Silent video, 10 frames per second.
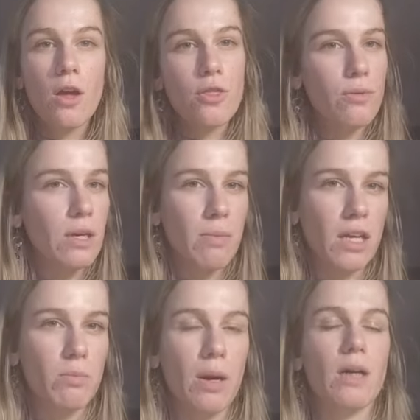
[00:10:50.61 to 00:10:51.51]
3
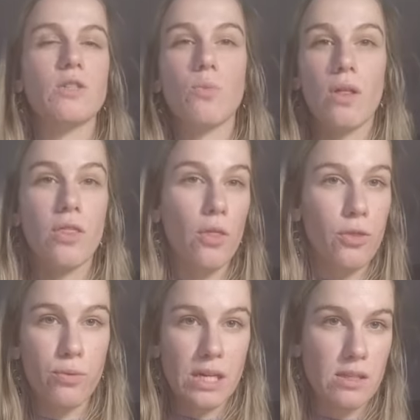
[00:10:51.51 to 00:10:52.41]
main parts with
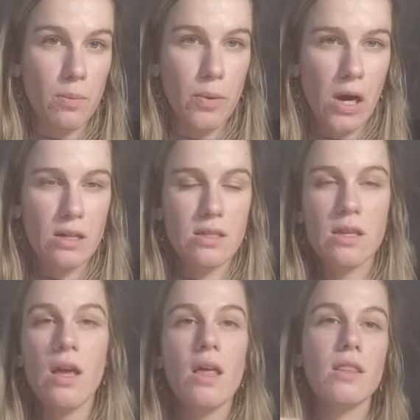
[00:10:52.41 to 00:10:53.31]
3 subparts.